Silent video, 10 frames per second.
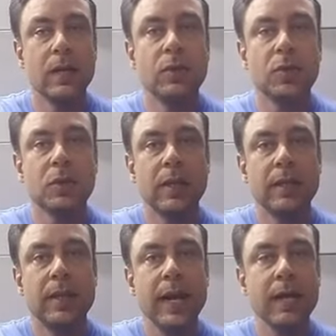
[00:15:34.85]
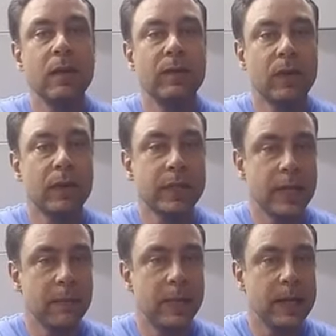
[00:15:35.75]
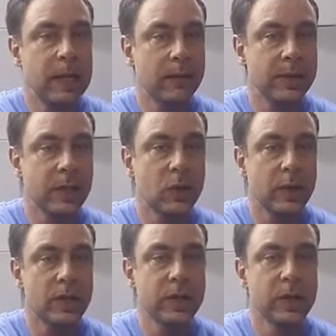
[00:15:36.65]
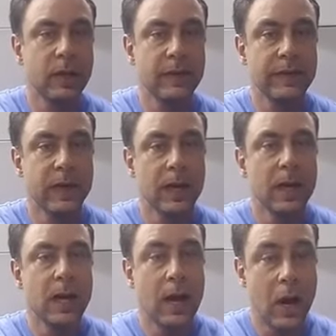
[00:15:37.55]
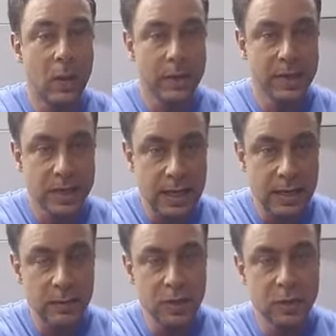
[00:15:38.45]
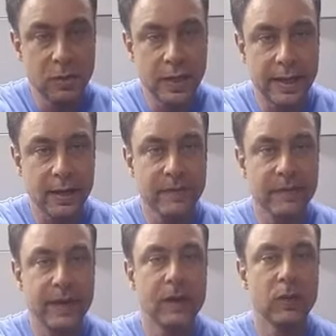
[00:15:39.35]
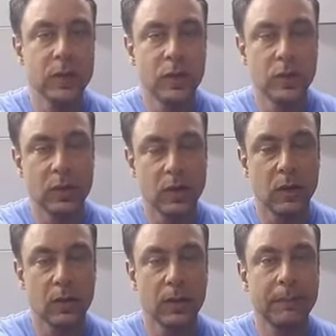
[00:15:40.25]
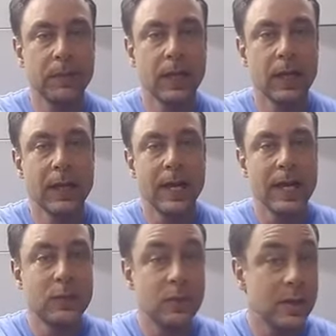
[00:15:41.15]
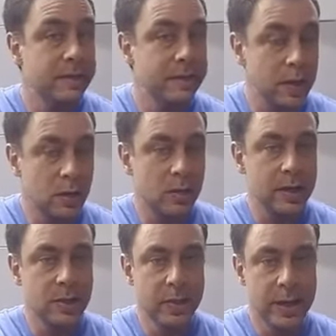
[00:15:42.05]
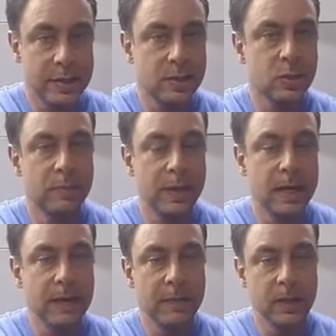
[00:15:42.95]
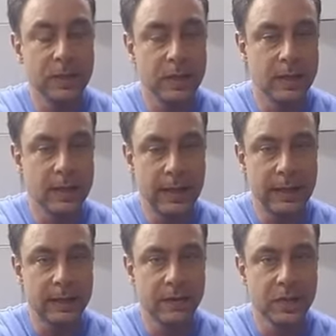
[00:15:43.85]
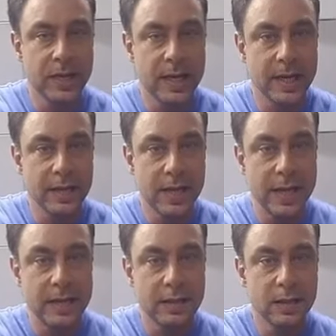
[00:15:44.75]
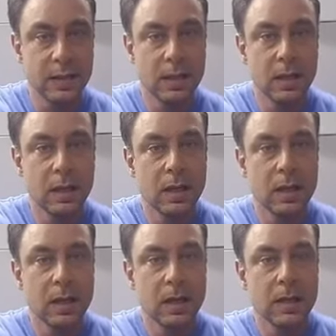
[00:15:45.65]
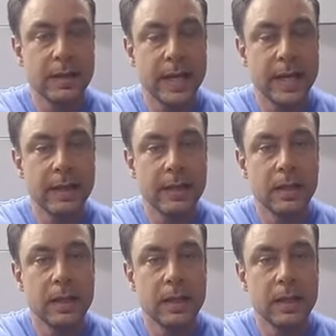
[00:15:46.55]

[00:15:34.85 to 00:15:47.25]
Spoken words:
So then of course it becomes a question of how much time do you have and what's your goal? So if you're in a rush to get super lean because you started late, then